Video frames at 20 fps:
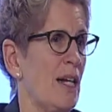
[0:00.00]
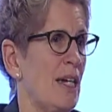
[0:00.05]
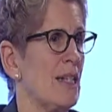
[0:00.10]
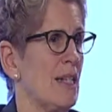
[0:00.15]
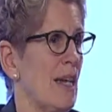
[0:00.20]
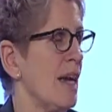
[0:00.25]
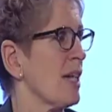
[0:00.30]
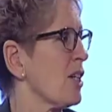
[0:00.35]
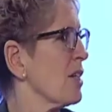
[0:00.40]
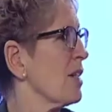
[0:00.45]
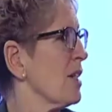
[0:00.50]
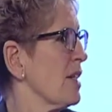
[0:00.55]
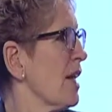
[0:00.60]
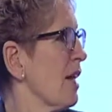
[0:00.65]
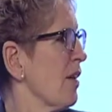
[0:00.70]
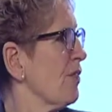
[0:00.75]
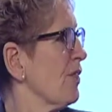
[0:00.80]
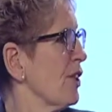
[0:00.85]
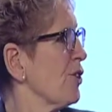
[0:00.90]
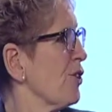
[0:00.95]
It's actually
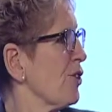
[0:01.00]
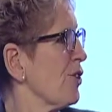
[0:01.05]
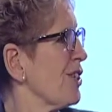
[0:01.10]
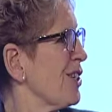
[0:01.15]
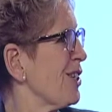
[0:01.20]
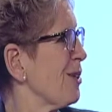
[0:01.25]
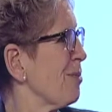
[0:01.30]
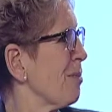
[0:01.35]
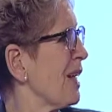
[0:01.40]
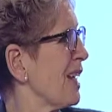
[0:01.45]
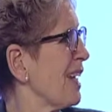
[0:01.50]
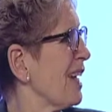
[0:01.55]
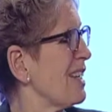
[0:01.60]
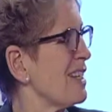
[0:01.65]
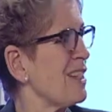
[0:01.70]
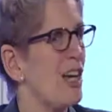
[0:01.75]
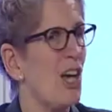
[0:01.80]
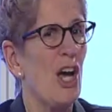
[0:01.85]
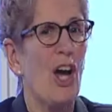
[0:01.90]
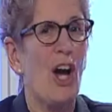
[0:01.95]
self-interested
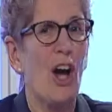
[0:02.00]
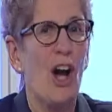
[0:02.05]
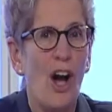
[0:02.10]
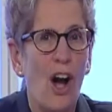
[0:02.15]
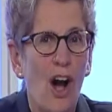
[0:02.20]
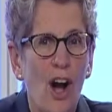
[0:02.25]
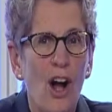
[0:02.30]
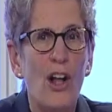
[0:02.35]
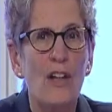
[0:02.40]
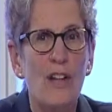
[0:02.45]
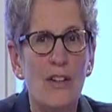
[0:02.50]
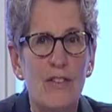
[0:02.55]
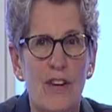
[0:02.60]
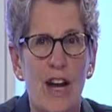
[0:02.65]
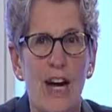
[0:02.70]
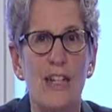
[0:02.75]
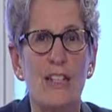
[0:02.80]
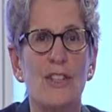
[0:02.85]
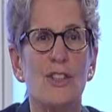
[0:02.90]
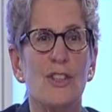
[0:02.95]
because all of
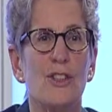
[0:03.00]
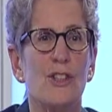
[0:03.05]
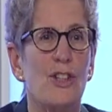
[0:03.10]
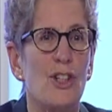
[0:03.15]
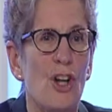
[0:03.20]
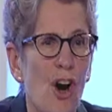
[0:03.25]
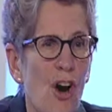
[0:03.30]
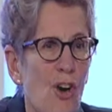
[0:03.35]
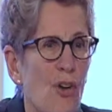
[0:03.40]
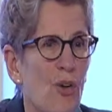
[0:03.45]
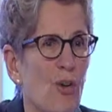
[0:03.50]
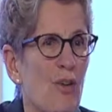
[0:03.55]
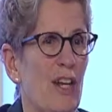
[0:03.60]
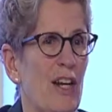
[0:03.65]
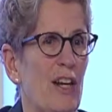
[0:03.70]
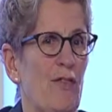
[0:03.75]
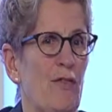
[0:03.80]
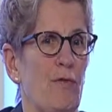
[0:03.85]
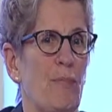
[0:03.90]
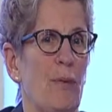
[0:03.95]
us know
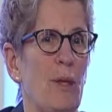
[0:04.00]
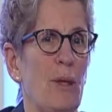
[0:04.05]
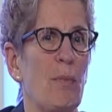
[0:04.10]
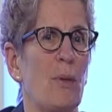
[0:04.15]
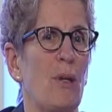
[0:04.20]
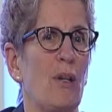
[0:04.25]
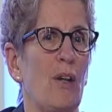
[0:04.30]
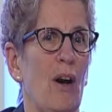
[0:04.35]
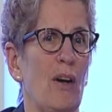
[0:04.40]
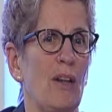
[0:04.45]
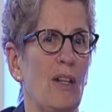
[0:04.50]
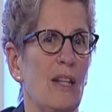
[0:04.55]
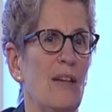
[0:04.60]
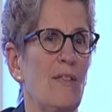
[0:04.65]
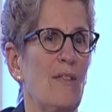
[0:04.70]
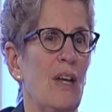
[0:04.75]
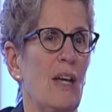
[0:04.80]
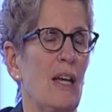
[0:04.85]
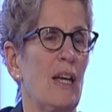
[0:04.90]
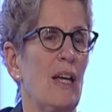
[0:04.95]
that if people are
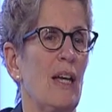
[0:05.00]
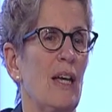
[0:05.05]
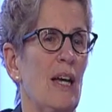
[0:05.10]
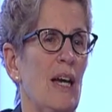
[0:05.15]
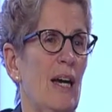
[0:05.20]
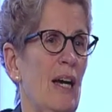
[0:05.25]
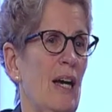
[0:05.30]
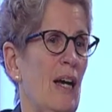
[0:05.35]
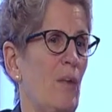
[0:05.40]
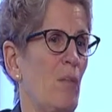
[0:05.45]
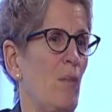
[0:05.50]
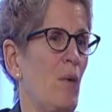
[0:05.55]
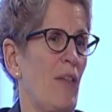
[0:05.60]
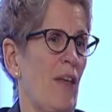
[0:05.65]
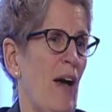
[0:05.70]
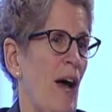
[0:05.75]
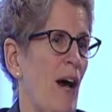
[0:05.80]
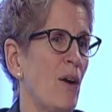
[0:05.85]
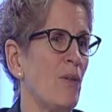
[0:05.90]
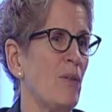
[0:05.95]
living um,
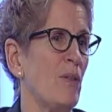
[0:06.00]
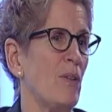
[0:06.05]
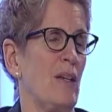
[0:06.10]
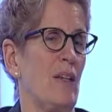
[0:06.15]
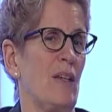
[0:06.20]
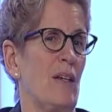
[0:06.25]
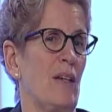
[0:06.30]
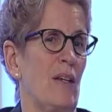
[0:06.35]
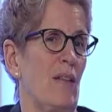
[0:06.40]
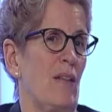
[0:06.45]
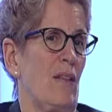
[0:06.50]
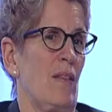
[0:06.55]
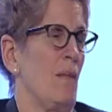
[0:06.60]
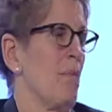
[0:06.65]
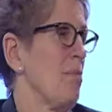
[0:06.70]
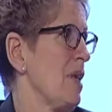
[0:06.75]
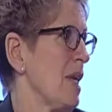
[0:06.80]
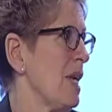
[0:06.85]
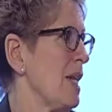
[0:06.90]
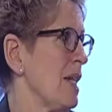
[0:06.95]
without the, the
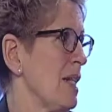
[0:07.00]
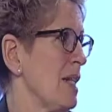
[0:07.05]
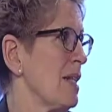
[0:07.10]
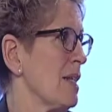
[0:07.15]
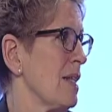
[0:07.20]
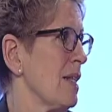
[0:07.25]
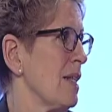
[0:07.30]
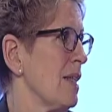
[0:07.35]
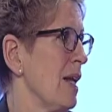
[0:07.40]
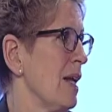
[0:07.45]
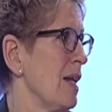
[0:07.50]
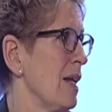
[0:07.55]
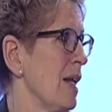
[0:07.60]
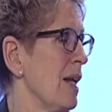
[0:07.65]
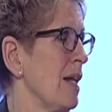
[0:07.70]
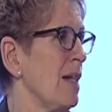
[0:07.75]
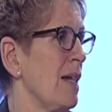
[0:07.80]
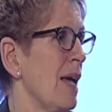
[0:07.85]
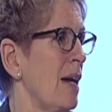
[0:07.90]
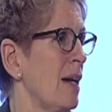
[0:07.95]
means that they
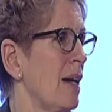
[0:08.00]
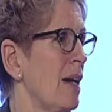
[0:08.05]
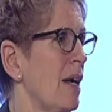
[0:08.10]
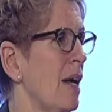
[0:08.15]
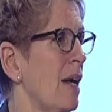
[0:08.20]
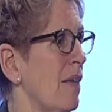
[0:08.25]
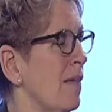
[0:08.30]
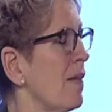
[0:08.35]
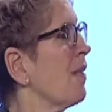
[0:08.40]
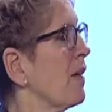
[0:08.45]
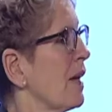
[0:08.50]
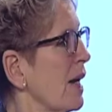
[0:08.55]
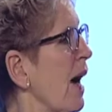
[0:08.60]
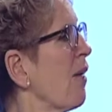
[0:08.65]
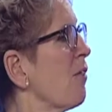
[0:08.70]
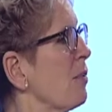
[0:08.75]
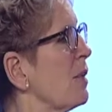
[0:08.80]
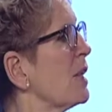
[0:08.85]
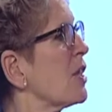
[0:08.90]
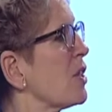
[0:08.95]
need, then, then the
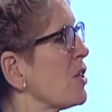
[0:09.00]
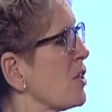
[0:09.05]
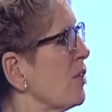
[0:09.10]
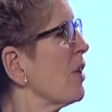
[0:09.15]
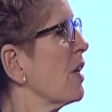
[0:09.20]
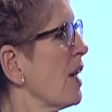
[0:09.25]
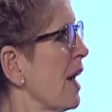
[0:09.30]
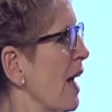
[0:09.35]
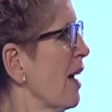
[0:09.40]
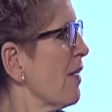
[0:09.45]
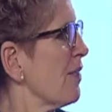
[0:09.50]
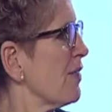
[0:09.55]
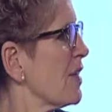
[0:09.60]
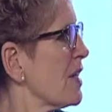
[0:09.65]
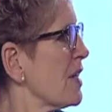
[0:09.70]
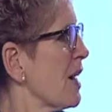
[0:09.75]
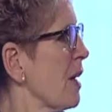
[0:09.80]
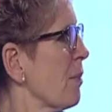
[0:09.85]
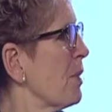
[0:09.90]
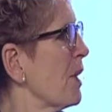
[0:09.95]
government is going to have to
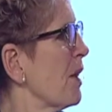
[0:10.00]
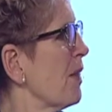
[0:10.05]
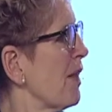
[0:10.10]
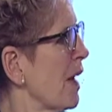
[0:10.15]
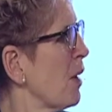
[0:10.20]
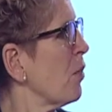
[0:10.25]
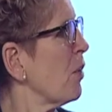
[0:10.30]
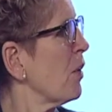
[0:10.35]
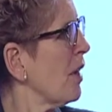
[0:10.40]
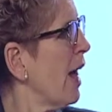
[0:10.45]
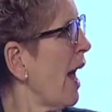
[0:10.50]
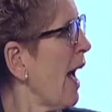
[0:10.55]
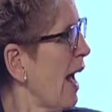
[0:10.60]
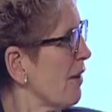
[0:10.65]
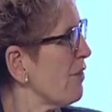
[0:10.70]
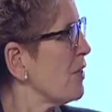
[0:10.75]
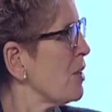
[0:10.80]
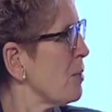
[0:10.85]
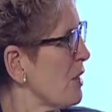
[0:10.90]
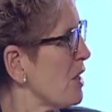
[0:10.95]
step in. They will
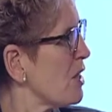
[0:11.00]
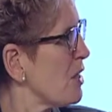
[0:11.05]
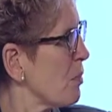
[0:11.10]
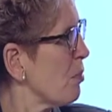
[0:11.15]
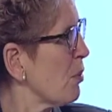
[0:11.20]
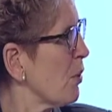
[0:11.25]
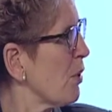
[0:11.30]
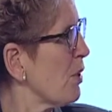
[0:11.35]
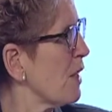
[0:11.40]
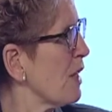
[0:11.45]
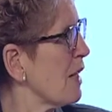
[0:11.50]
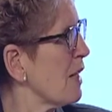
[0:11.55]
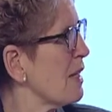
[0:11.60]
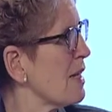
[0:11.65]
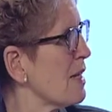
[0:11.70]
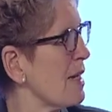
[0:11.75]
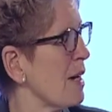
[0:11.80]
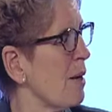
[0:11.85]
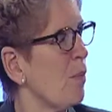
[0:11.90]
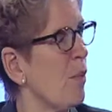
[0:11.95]
have to be supported in
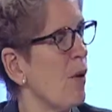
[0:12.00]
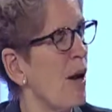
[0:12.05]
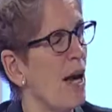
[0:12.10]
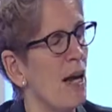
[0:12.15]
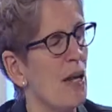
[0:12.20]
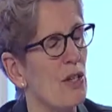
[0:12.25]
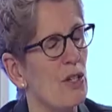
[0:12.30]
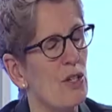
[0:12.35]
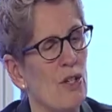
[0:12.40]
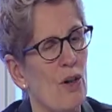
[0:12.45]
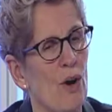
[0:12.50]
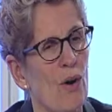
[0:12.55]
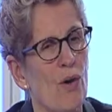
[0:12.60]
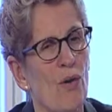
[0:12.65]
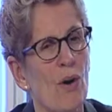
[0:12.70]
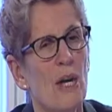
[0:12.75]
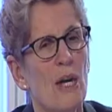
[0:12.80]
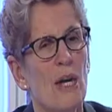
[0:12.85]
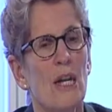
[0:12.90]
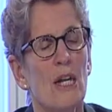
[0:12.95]
some way.
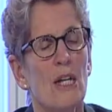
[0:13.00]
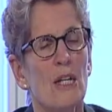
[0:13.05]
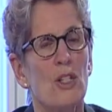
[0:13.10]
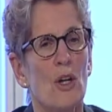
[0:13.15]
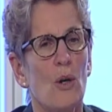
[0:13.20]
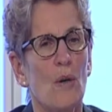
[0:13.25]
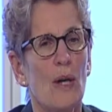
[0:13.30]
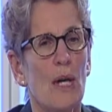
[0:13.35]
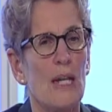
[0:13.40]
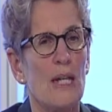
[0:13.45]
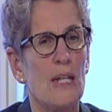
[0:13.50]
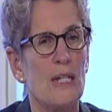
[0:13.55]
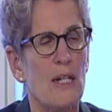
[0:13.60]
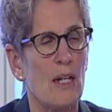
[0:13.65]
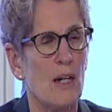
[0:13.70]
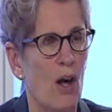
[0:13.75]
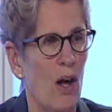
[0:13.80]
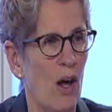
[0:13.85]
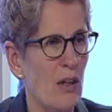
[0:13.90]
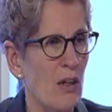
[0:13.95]
So, so it is
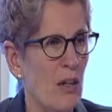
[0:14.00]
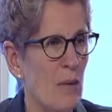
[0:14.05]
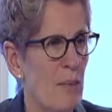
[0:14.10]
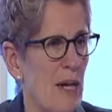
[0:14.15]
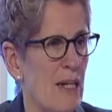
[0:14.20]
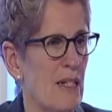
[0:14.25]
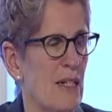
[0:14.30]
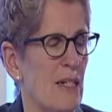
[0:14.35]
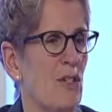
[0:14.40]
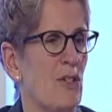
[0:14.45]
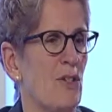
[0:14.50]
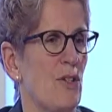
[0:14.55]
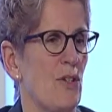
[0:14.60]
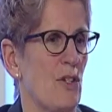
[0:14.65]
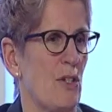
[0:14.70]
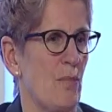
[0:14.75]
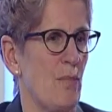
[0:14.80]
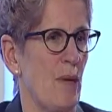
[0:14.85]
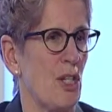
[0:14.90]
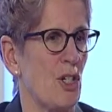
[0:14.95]
in all our best
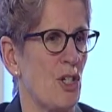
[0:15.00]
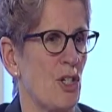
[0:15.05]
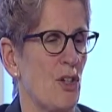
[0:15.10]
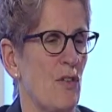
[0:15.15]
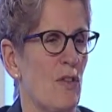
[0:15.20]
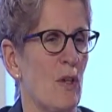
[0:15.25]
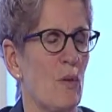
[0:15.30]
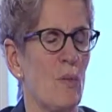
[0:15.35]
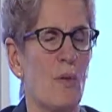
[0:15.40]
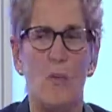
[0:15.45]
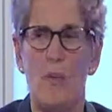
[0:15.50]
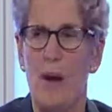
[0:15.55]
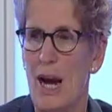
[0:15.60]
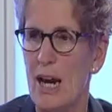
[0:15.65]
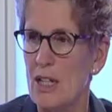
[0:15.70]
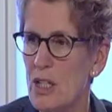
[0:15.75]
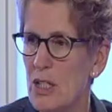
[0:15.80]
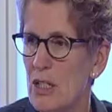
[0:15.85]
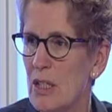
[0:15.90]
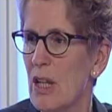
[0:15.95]
interest to make sure that we
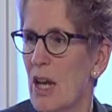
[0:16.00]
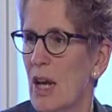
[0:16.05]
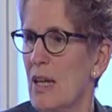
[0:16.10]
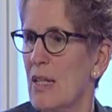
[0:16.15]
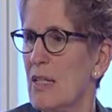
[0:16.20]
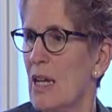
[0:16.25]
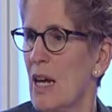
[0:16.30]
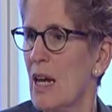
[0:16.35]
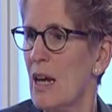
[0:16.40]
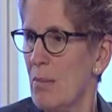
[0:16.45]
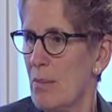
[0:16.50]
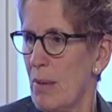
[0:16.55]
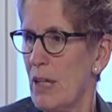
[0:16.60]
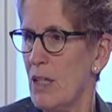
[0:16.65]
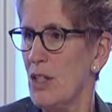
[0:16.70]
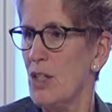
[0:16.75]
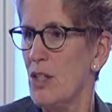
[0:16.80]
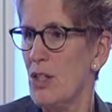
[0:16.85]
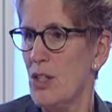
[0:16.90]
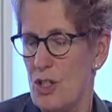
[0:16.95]
rationalize
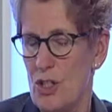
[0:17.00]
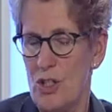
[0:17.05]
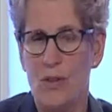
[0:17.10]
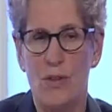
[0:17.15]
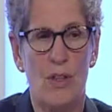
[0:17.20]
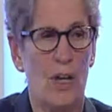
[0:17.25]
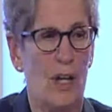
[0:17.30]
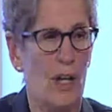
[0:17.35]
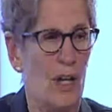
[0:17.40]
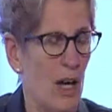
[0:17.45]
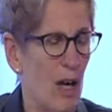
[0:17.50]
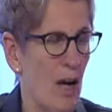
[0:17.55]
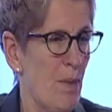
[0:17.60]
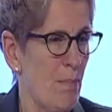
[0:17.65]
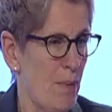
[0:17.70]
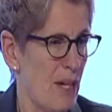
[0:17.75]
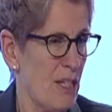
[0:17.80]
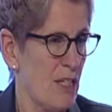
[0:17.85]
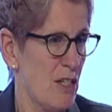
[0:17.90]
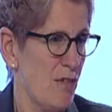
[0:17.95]
pensions to the
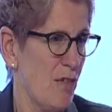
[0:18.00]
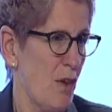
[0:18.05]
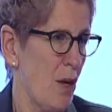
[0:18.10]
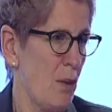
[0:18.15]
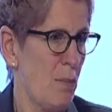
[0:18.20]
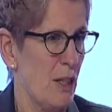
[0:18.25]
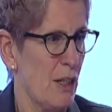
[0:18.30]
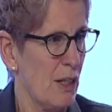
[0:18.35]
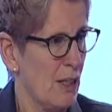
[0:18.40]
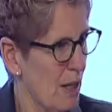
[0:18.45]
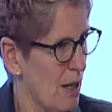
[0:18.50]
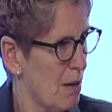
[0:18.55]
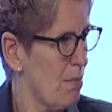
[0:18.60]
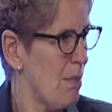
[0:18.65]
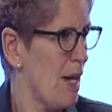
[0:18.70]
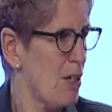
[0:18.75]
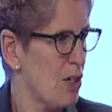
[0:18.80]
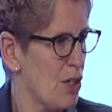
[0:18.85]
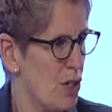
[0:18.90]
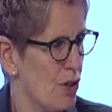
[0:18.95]
best of our ability and
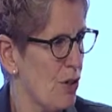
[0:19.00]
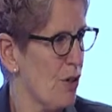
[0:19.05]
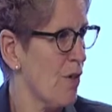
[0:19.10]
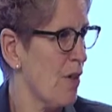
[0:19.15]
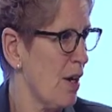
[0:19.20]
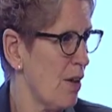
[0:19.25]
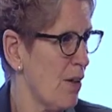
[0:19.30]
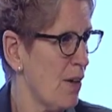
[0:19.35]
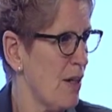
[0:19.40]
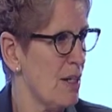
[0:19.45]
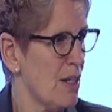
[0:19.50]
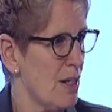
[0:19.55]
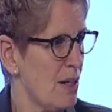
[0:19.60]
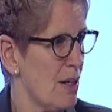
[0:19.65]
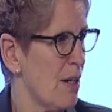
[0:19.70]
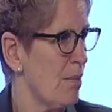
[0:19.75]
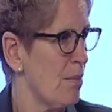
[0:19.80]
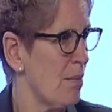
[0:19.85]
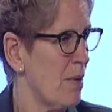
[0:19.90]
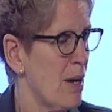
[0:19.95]
make sure there is
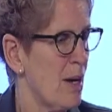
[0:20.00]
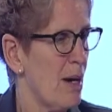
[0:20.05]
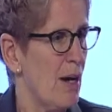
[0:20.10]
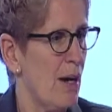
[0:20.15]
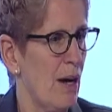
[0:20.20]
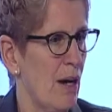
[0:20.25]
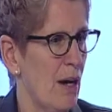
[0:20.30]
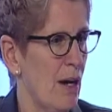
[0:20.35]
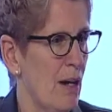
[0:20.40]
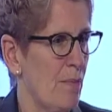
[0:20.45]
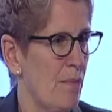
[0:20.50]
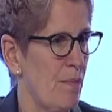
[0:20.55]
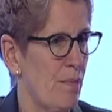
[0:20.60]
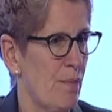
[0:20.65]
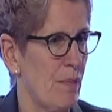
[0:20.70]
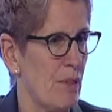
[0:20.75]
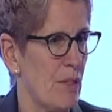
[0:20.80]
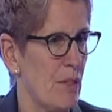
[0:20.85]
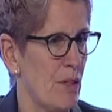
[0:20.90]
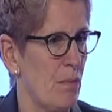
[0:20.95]
some,
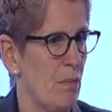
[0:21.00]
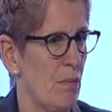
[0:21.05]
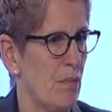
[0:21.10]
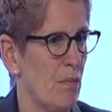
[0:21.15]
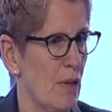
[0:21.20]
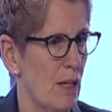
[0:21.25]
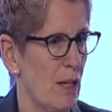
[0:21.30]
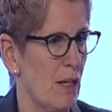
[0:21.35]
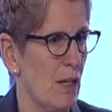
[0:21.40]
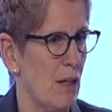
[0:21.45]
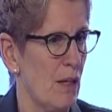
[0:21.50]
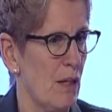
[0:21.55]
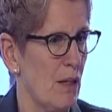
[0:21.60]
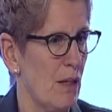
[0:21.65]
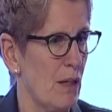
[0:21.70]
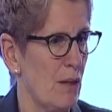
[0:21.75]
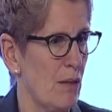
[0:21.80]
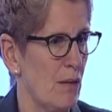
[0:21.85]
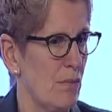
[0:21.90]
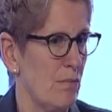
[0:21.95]
um, some
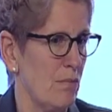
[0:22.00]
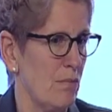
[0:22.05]
uh,